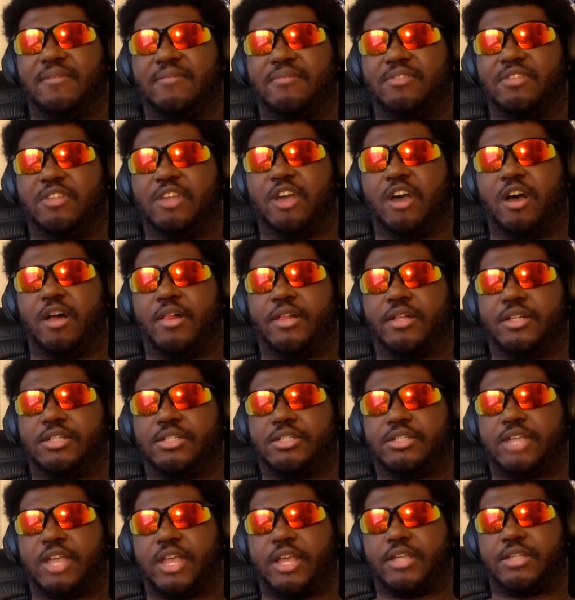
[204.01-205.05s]
knowledge
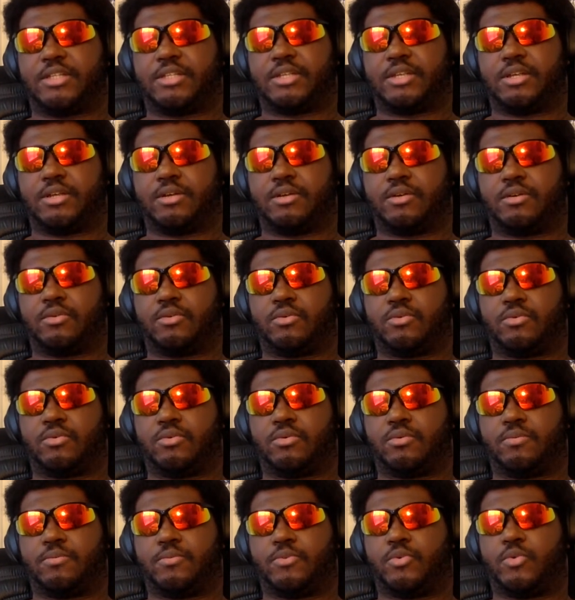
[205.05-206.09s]
takes
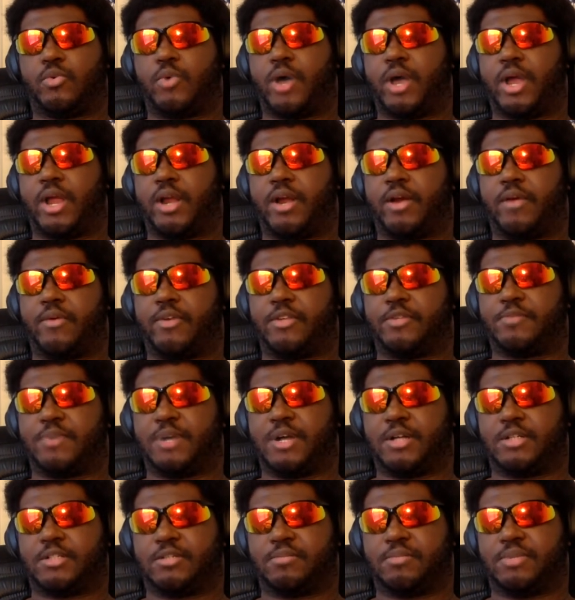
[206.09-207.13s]
quite a
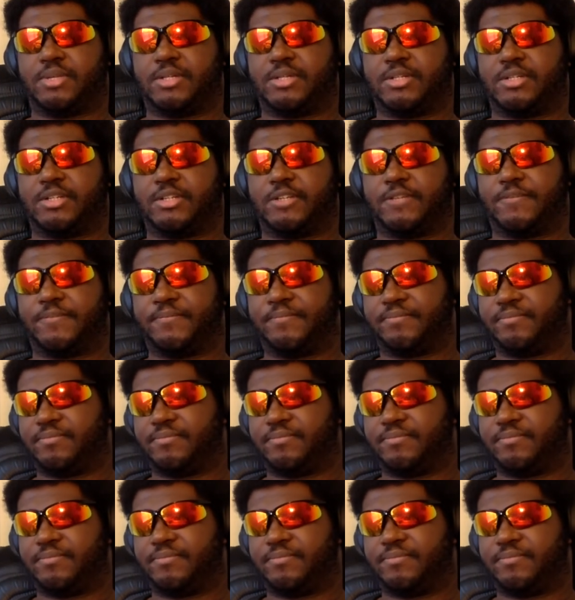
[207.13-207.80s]
responsibility.